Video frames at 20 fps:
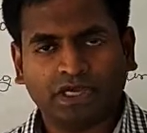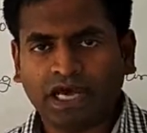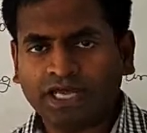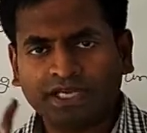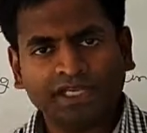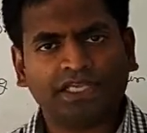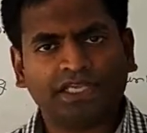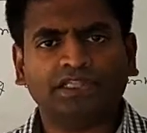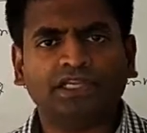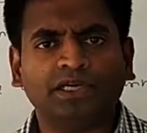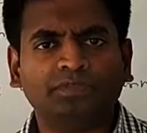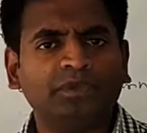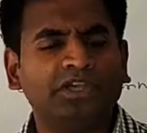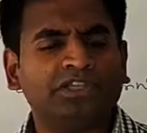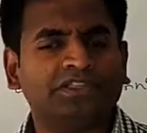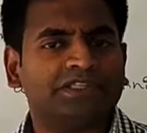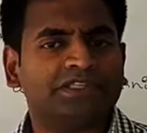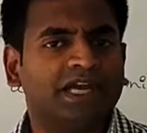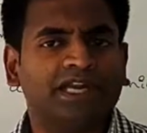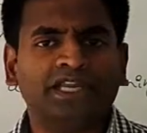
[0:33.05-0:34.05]
That
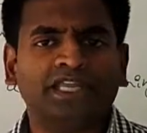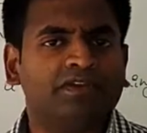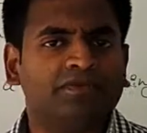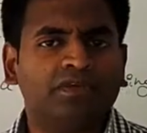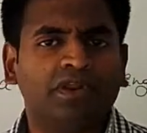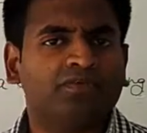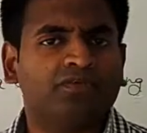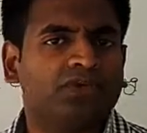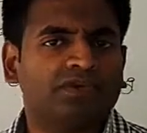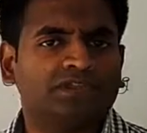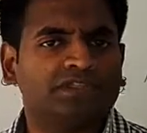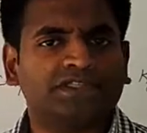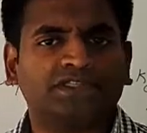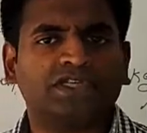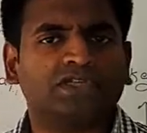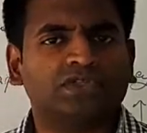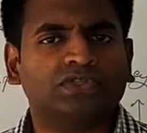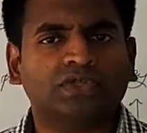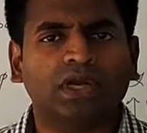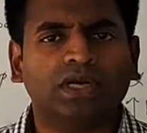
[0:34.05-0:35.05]
means unequal
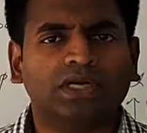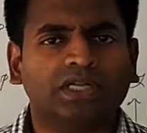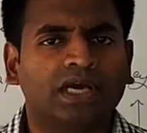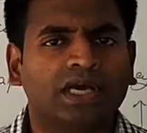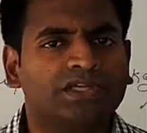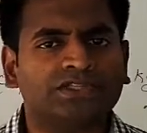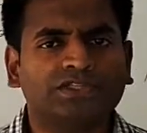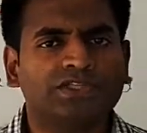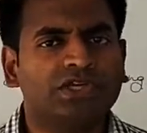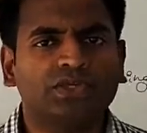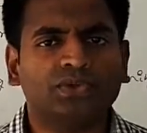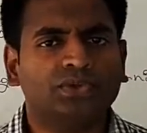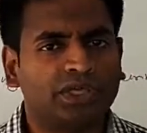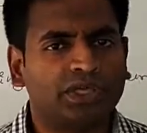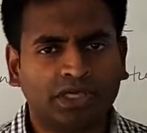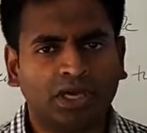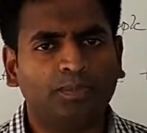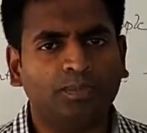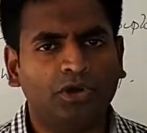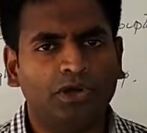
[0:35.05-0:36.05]
forces does not constitute
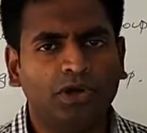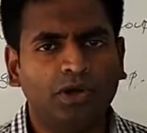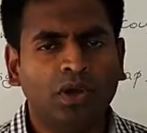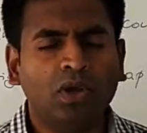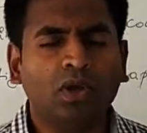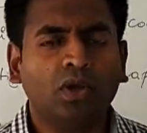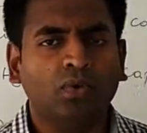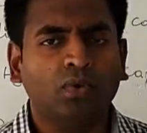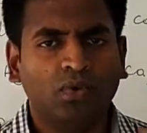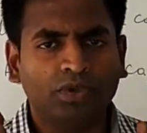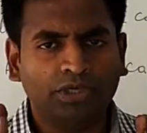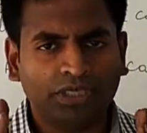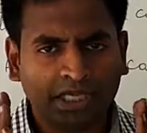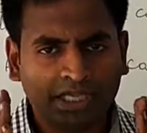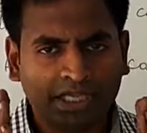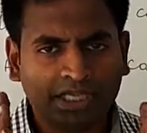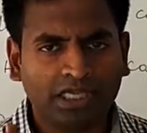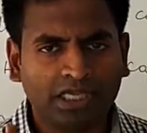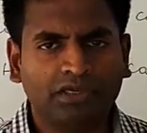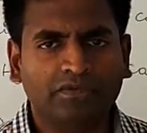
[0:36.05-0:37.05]
a couple.
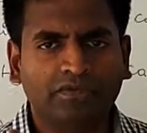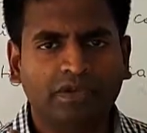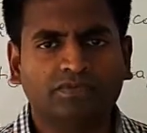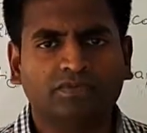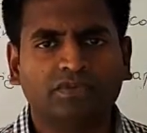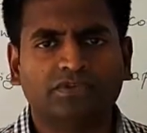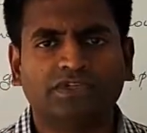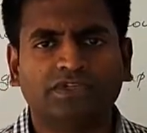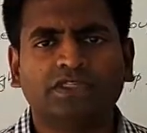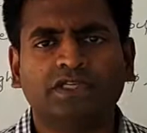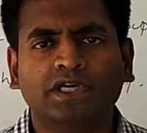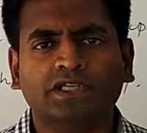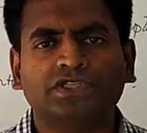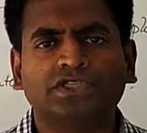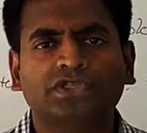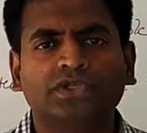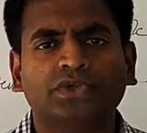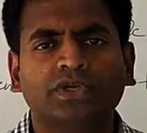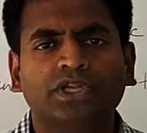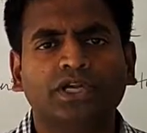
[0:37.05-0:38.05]
Only equal forces
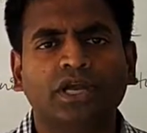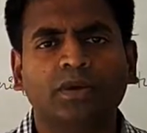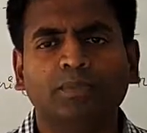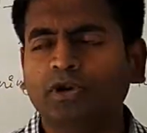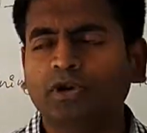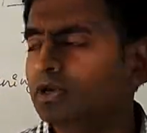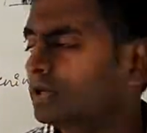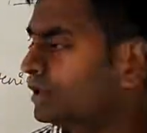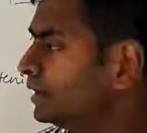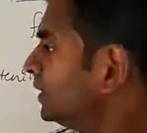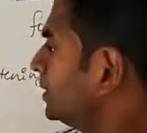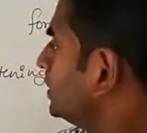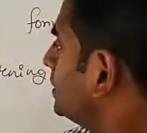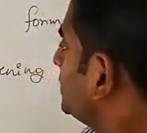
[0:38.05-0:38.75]
constitute a couple.